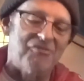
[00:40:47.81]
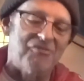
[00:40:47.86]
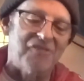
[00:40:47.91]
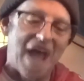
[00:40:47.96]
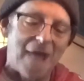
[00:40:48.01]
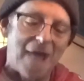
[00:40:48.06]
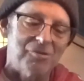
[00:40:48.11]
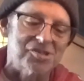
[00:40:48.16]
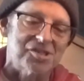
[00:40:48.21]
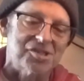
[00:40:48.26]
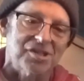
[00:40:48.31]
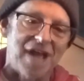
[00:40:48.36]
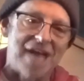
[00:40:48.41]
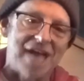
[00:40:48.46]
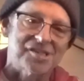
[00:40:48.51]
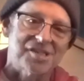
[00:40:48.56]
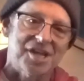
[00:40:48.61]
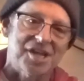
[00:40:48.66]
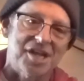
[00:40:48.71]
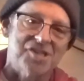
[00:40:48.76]
that if that was the
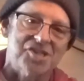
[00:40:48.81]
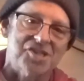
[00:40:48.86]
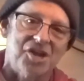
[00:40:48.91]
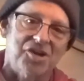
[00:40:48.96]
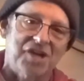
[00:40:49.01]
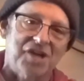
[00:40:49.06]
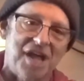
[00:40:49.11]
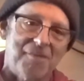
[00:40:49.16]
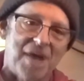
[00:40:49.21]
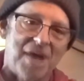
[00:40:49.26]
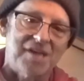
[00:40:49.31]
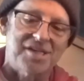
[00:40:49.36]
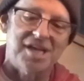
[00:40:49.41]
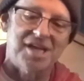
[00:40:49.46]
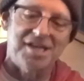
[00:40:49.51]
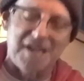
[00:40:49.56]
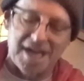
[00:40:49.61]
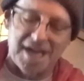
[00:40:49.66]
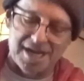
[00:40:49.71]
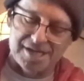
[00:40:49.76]
last NHL game I
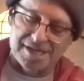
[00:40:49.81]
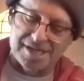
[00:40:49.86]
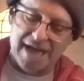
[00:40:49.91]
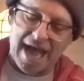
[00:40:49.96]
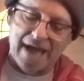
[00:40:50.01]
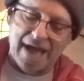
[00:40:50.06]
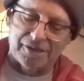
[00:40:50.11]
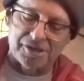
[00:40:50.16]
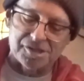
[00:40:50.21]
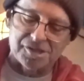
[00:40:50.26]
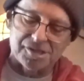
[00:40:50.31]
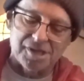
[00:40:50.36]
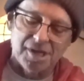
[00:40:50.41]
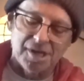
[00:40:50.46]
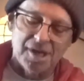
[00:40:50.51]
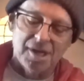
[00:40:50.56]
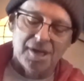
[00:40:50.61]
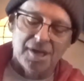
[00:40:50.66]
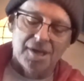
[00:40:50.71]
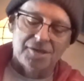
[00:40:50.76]
did in Dallas,